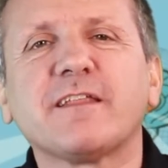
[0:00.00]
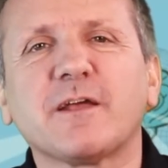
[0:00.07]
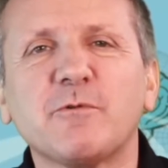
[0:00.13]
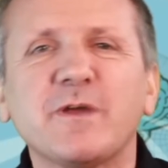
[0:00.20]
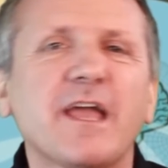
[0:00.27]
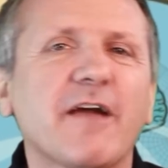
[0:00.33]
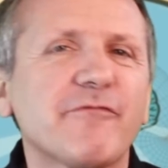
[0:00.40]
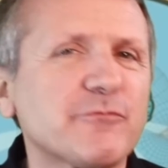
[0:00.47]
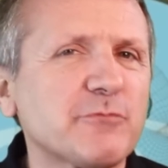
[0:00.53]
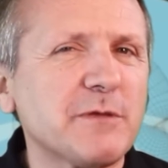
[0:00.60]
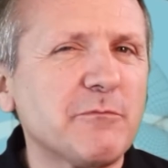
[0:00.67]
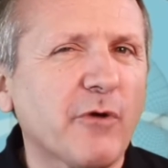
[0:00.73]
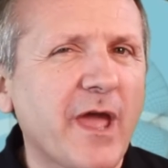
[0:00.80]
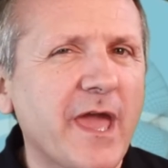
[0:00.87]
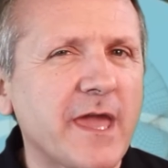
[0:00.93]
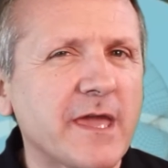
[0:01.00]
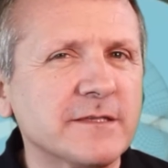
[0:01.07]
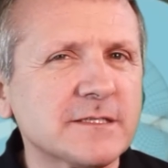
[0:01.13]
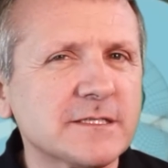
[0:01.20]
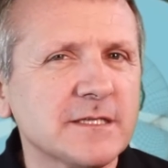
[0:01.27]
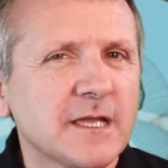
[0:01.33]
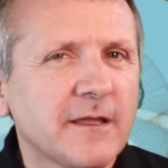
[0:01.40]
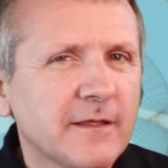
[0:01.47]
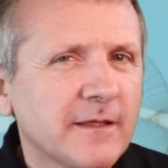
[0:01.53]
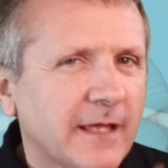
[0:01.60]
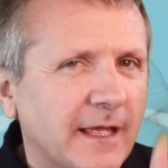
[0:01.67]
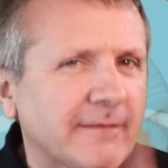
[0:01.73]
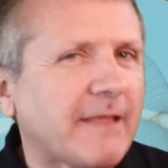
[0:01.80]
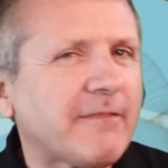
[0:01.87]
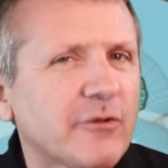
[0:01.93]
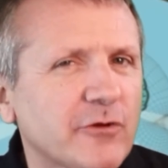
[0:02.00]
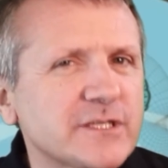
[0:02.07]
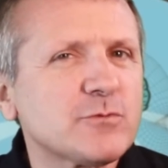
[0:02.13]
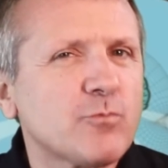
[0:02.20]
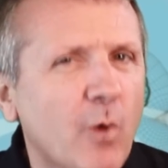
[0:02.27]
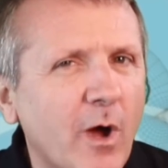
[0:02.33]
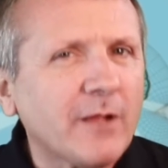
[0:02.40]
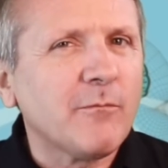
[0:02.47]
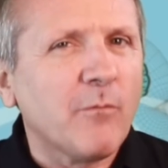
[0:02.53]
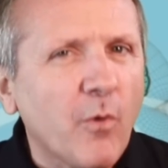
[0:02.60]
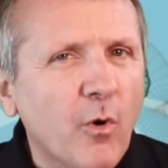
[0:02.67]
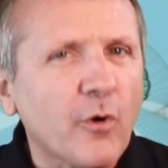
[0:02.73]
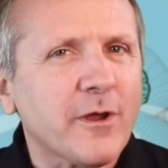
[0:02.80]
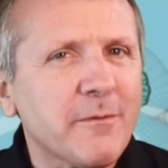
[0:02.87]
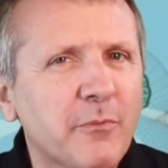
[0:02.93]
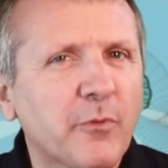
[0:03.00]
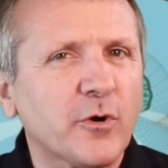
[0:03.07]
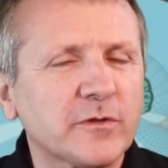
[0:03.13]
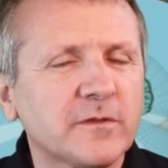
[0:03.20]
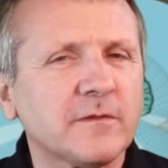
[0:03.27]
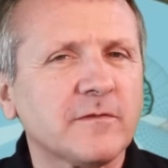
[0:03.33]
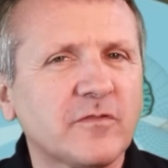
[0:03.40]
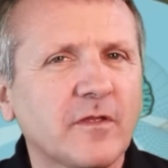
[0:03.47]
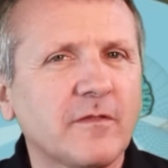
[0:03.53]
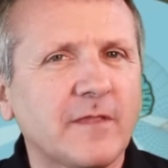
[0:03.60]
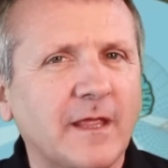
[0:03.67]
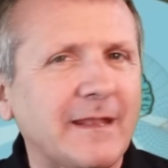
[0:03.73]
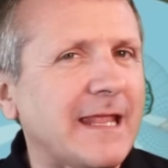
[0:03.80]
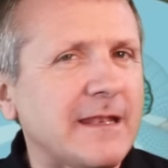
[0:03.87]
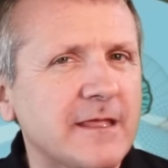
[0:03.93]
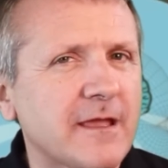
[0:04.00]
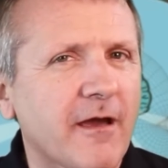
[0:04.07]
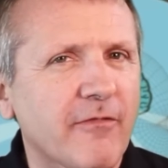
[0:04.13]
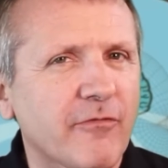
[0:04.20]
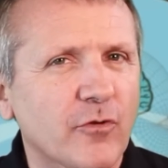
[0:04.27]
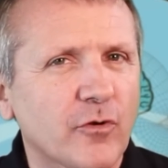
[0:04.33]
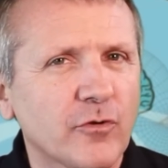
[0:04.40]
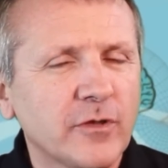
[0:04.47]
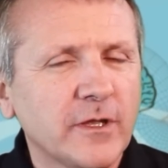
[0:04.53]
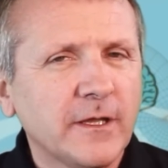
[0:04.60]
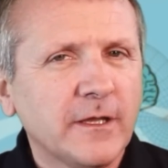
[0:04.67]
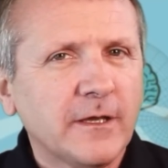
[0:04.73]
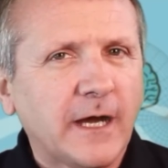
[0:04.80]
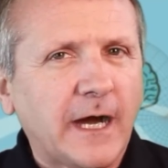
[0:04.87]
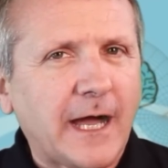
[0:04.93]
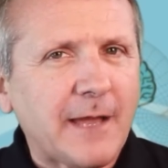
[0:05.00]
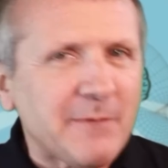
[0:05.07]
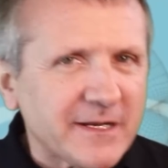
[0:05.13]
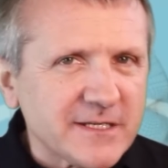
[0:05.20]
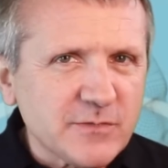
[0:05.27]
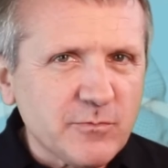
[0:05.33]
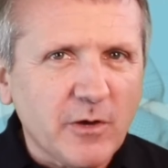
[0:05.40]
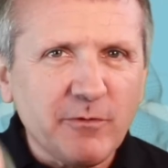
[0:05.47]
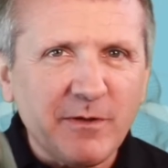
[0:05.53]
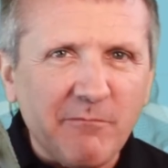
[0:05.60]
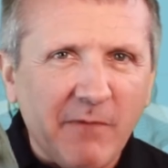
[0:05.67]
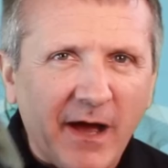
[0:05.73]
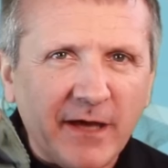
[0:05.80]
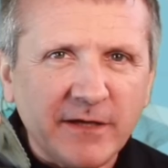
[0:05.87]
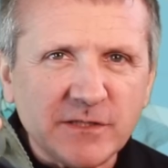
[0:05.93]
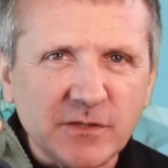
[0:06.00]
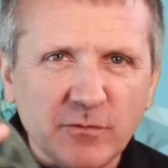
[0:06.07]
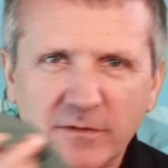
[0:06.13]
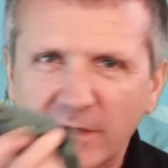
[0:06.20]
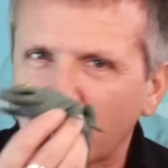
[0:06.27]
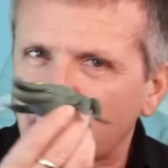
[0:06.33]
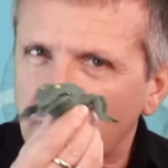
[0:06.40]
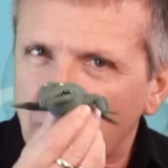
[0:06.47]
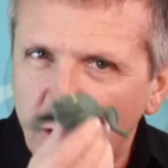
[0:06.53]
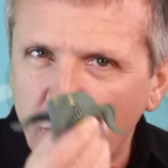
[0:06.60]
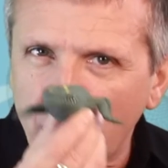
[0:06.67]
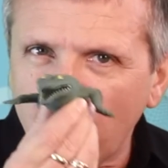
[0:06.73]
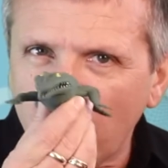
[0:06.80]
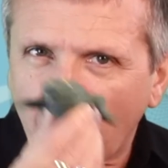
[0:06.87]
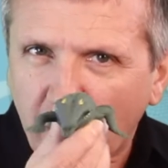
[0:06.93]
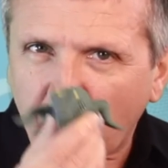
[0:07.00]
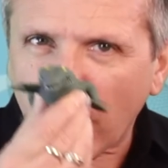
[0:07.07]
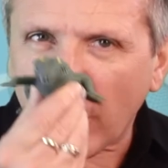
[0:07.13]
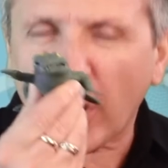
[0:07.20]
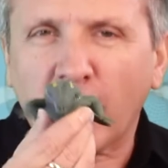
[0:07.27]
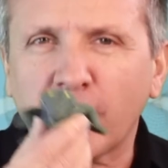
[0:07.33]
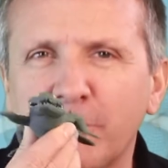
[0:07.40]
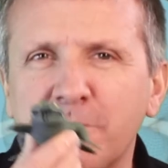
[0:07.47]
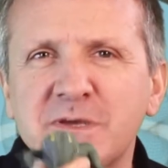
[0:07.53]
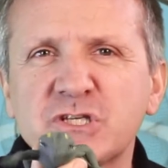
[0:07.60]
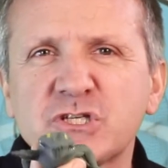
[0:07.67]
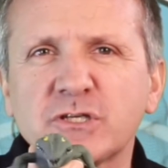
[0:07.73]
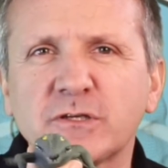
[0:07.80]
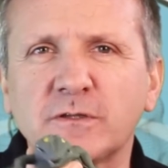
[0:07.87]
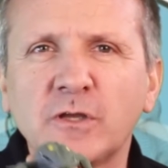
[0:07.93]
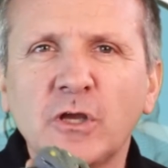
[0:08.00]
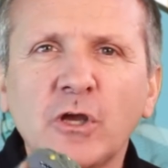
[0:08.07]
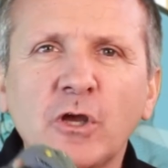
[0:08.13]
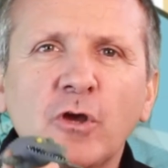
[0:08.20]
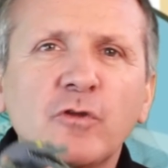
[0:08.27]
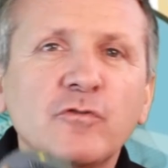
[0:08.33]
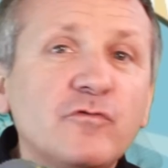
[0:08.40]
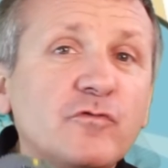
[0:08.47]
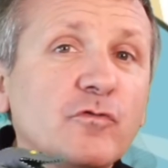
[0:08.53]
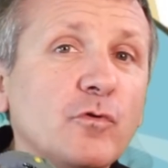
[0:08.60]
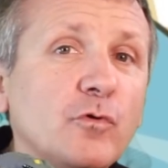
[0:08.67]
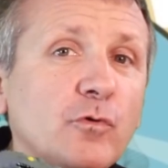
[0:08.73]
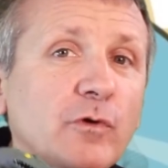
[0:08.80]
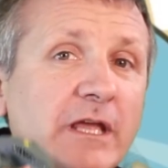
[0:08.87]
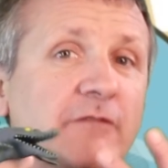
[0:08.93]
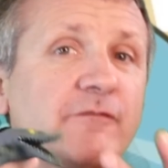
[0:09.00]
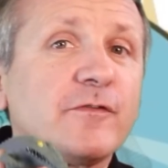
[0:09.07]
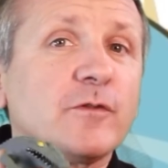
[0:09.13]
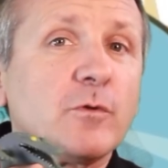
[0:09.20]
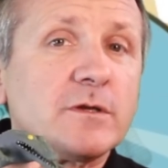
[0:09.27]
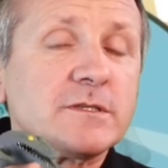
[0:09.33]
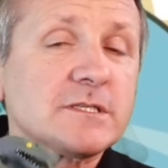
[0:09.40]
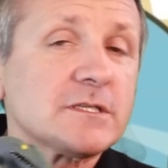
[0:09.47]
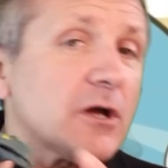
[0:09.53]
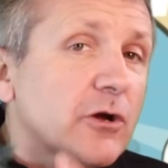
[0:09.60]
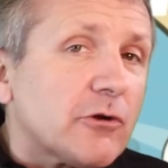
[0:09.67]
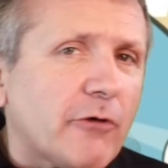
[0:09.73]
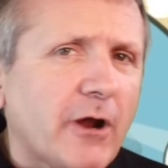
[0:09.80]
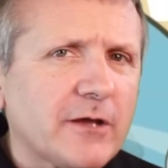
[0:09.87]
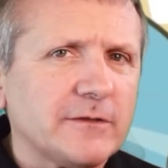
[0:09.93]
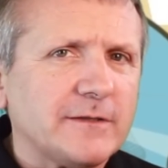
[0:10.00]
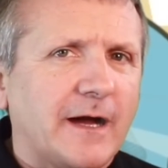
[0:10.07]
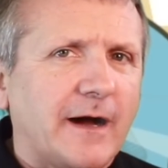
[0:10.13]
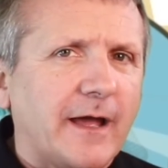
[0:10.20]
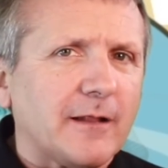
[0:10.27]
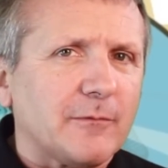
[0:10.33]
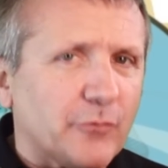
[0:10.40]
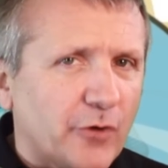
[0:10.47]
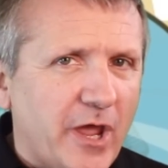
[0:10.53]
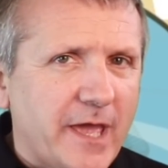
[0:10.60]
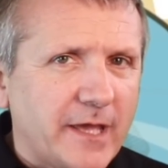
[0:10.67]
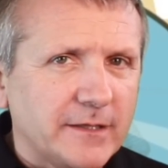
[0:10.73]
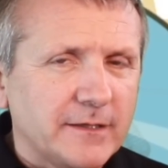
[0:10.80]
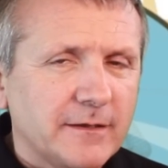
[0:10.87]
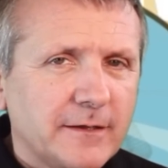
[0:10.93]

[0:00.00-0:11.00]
that we have 3 brains and that there is one more important than any other, I might as well remind you that you are on a mission to influence a crocodile brain.